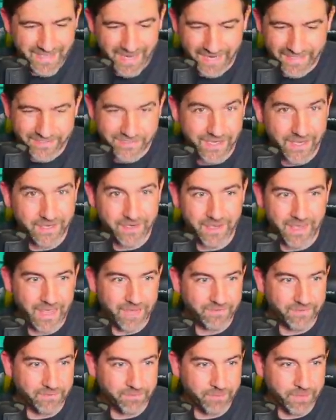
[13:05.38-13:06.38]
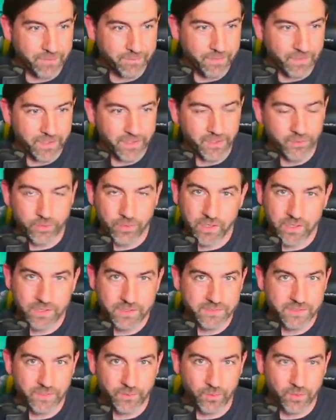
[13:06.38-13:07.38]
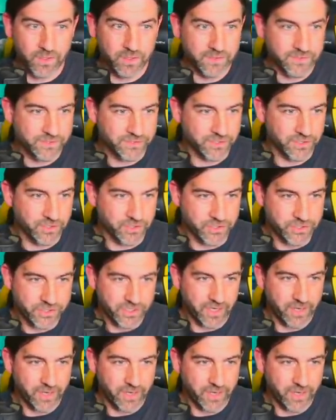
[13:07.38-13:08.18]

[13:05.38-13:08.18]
I just had to have it. Big bucket of rocks that were unsearched.